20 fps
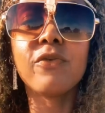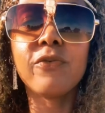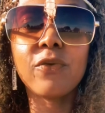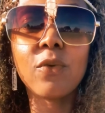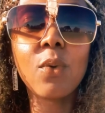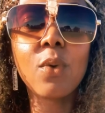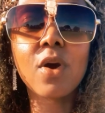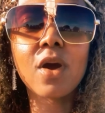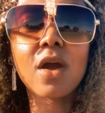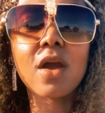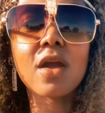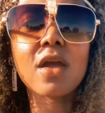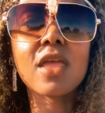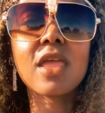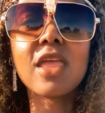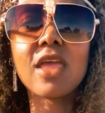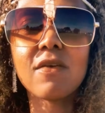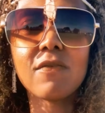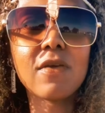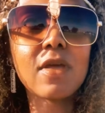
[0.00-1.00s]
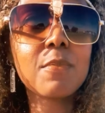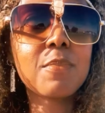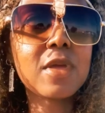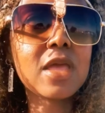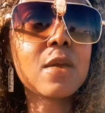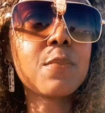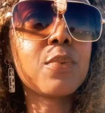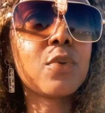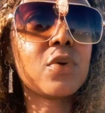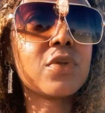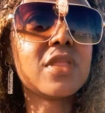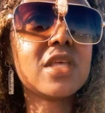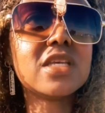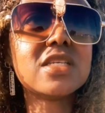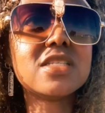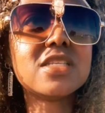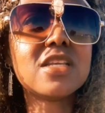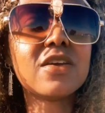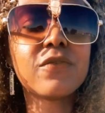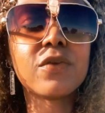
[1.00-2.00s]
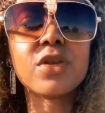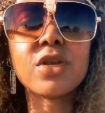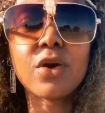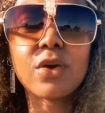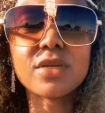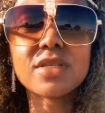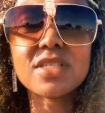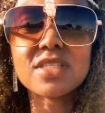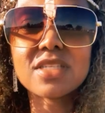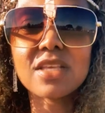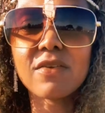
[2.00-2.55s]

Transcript: for giving people these different doses